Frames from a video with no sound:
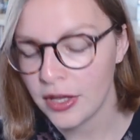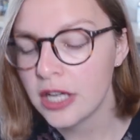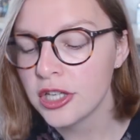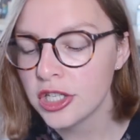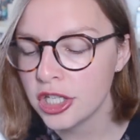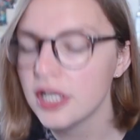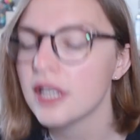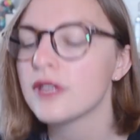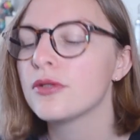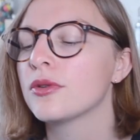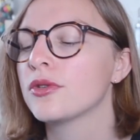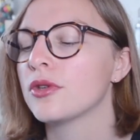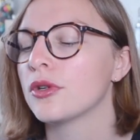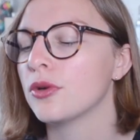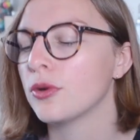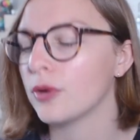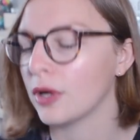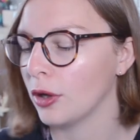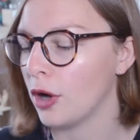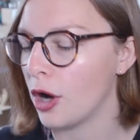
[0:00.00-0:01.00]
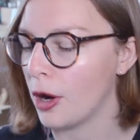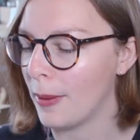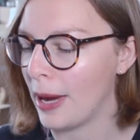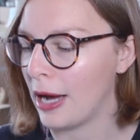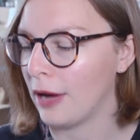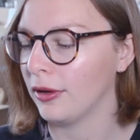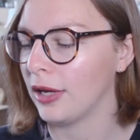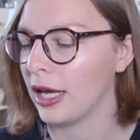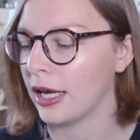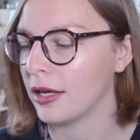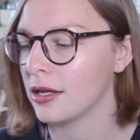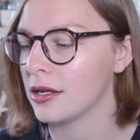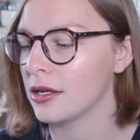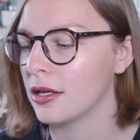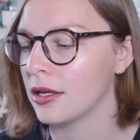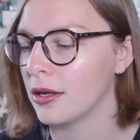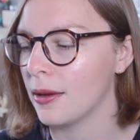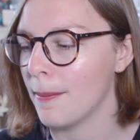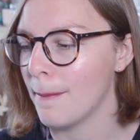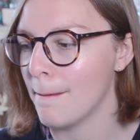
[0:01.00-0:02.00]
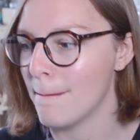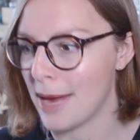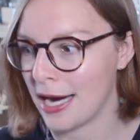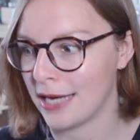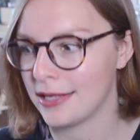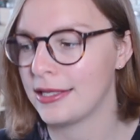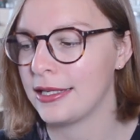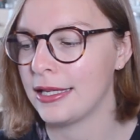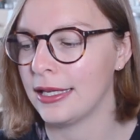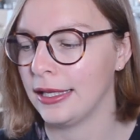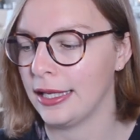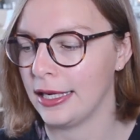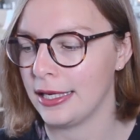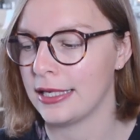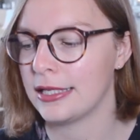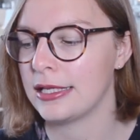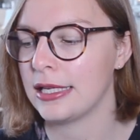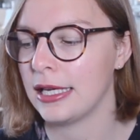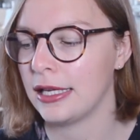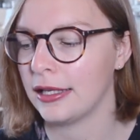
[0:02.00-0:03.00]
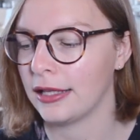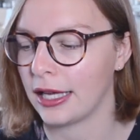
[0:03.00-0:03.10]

She does also talk a lot about, like, masculinity,